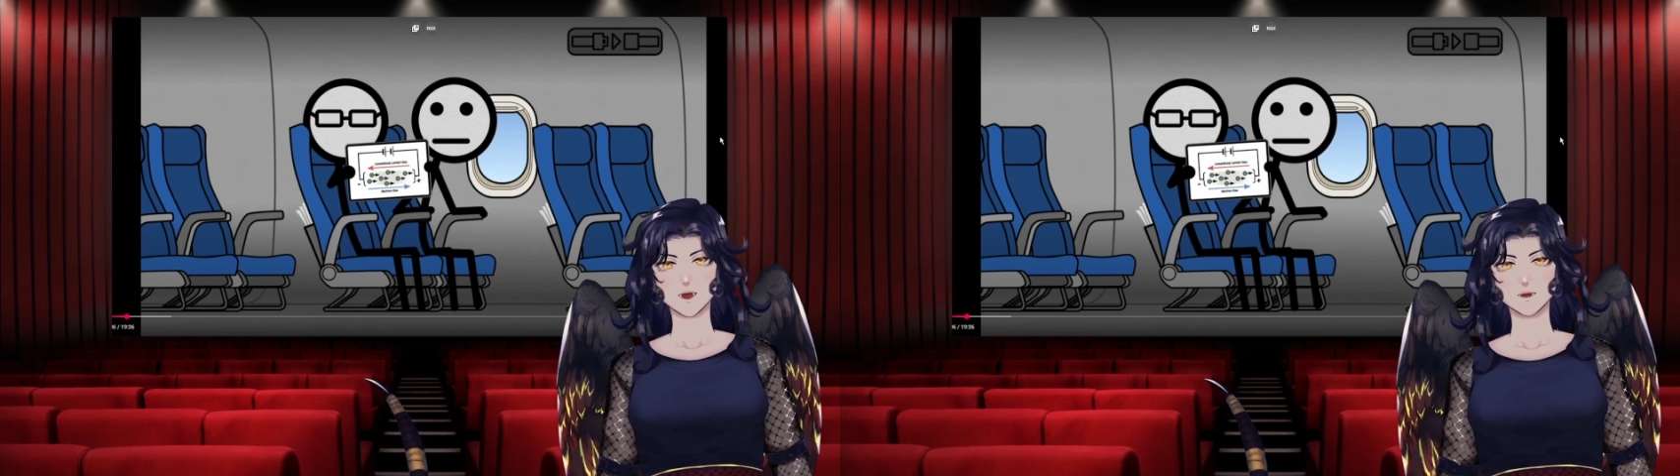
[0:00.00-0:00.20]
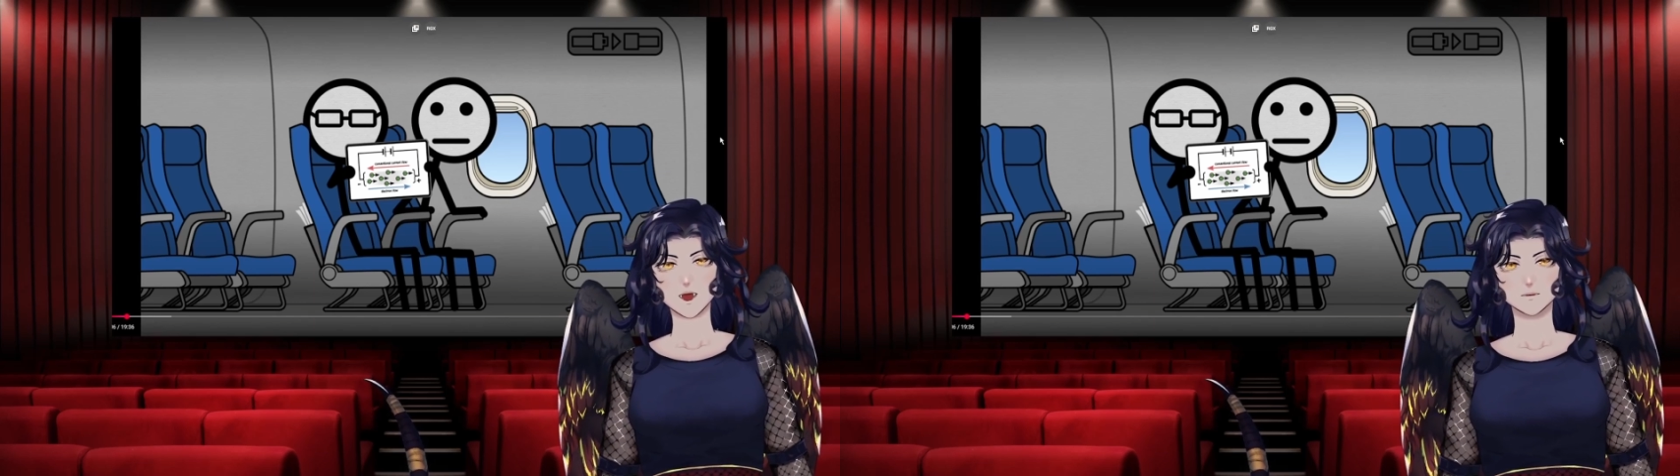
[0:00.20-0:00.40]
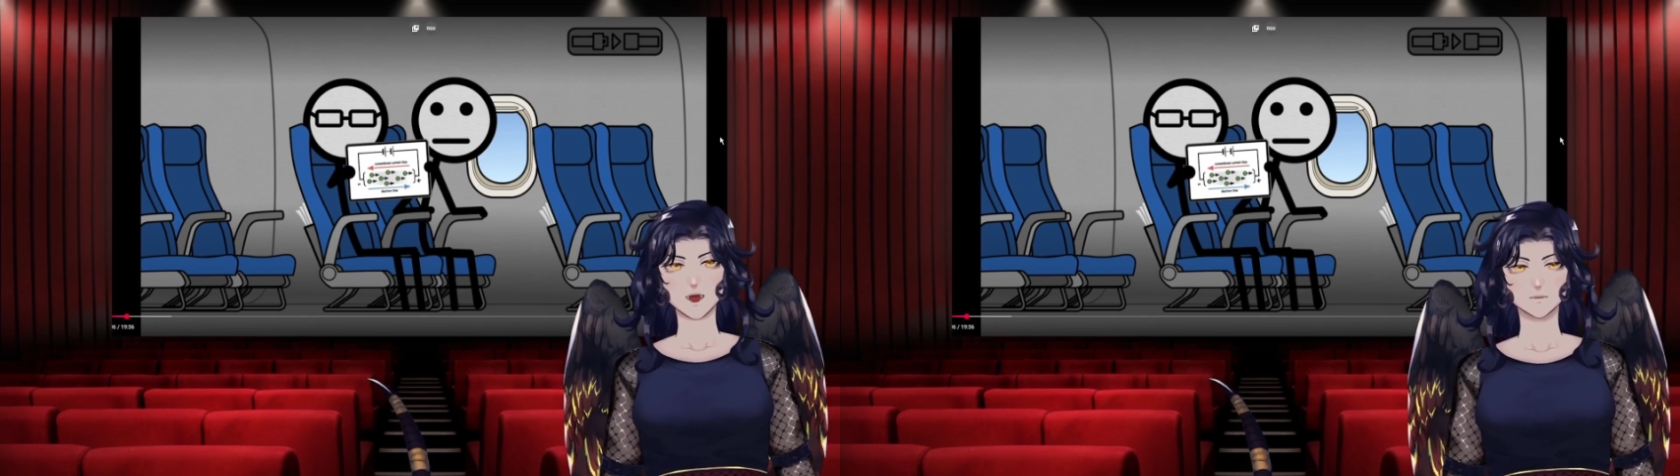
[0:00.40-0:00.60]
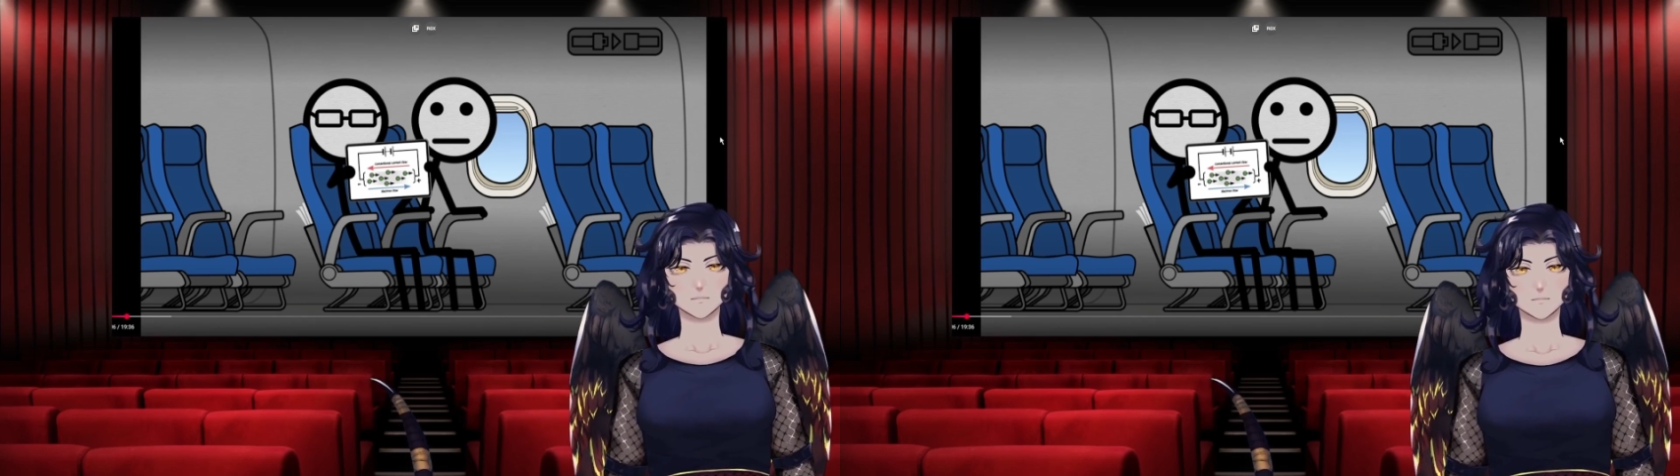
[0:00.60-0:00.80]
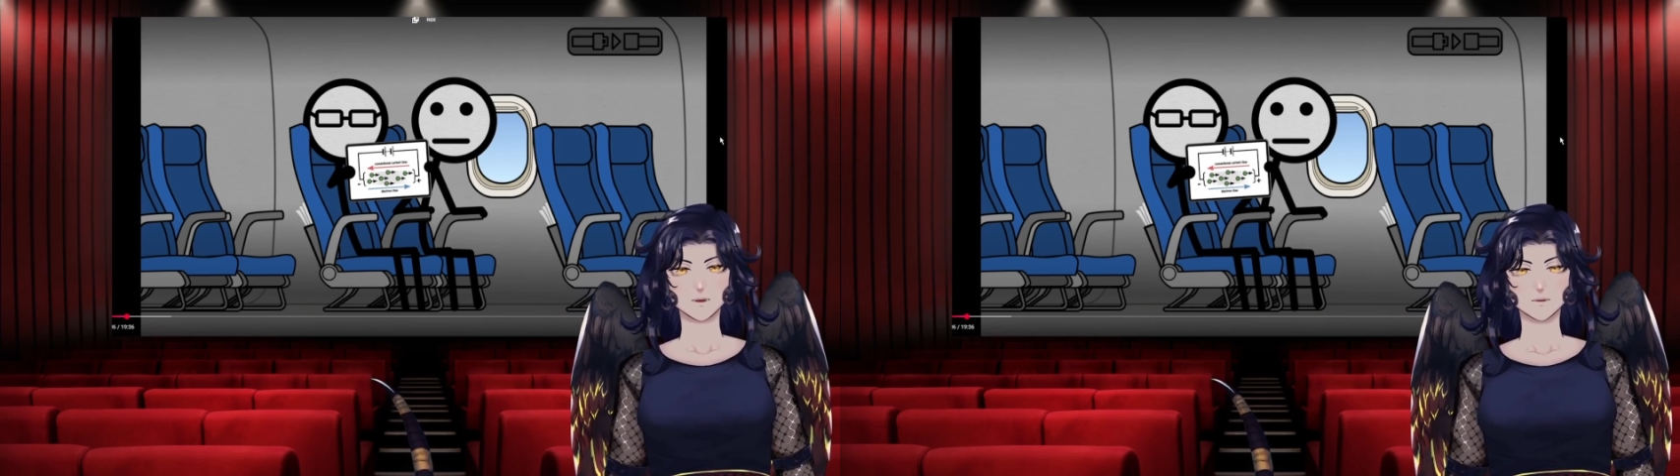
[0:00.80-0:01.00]
positive and
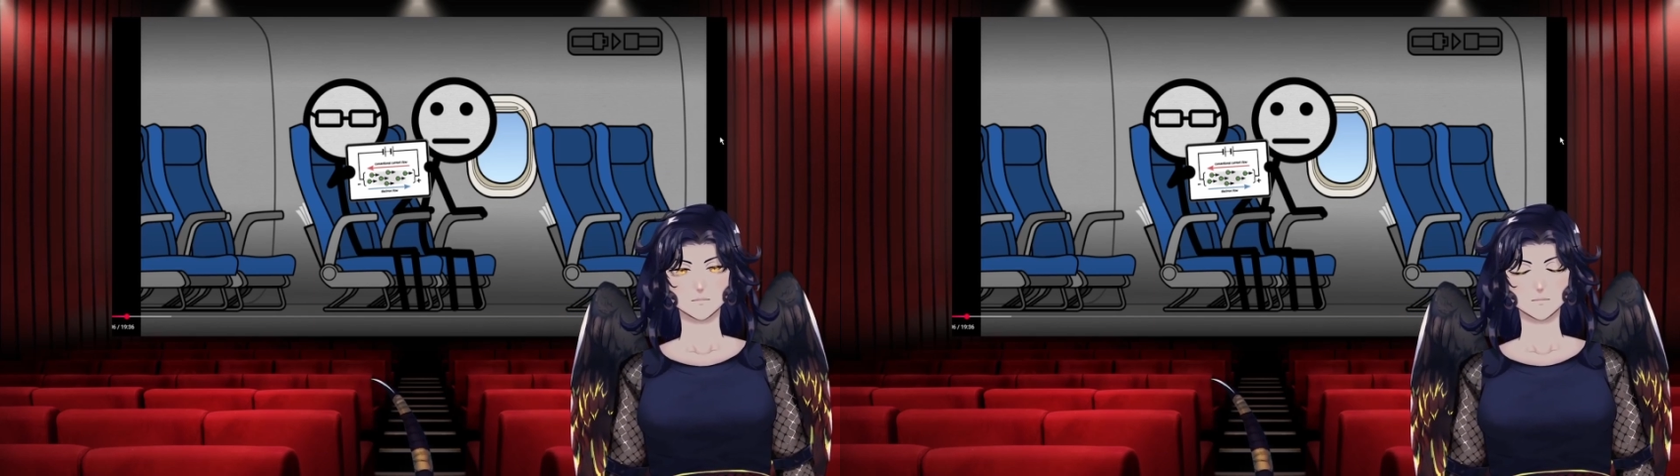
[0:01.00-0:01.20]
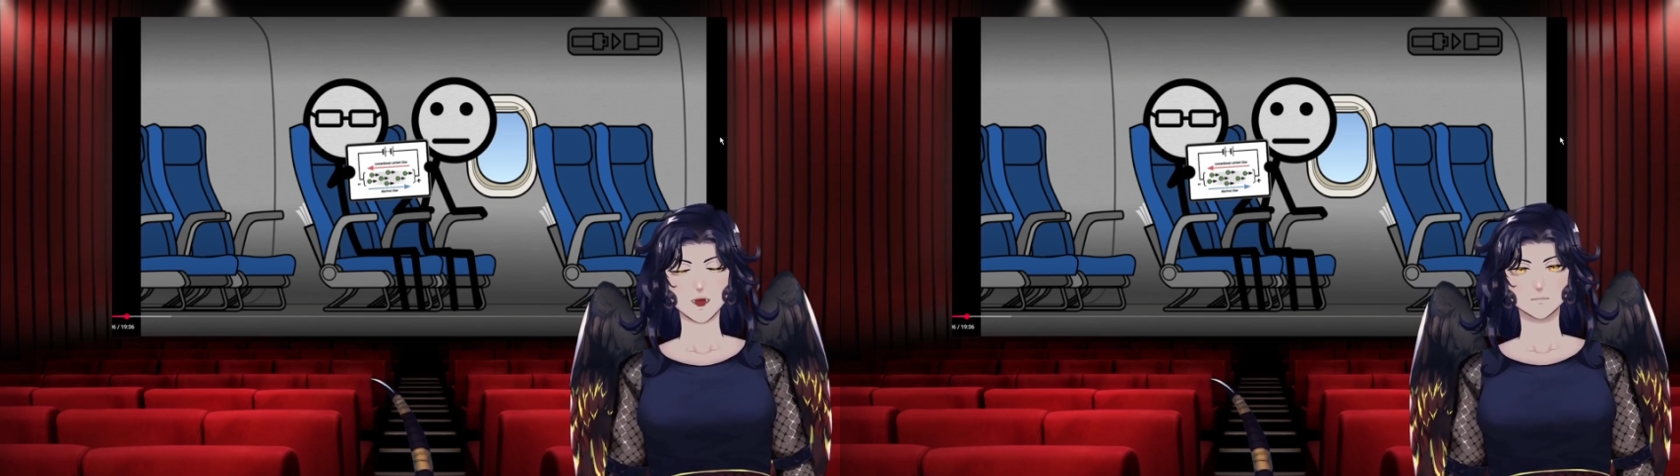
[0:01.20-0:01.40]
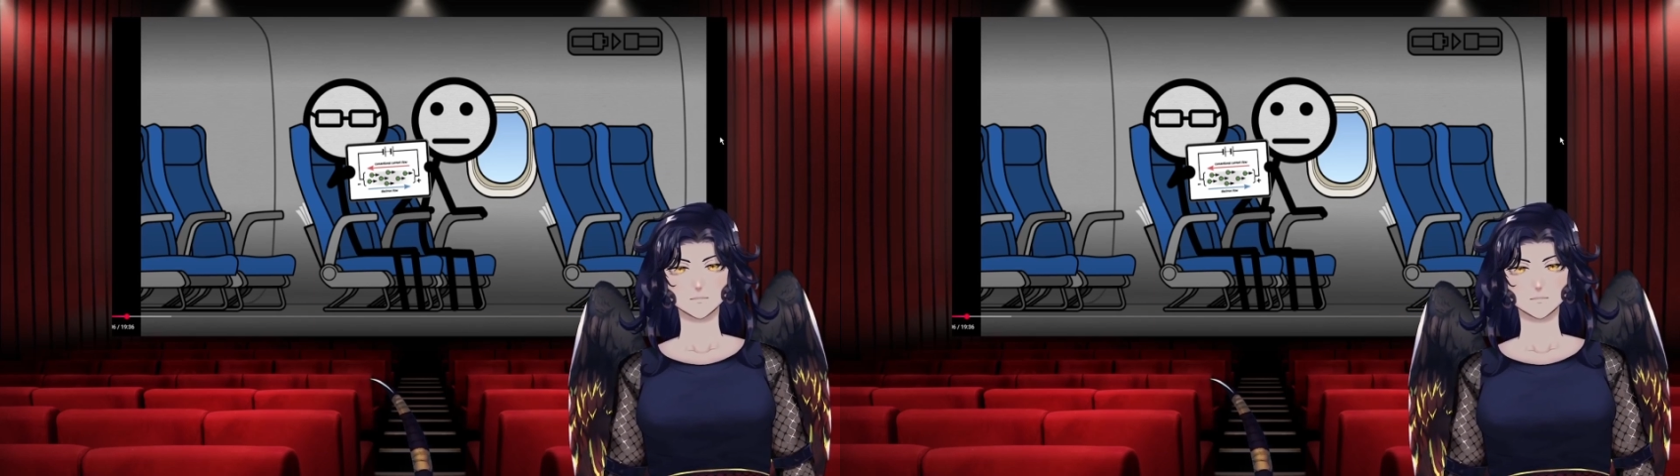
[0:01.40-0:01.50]
negative other than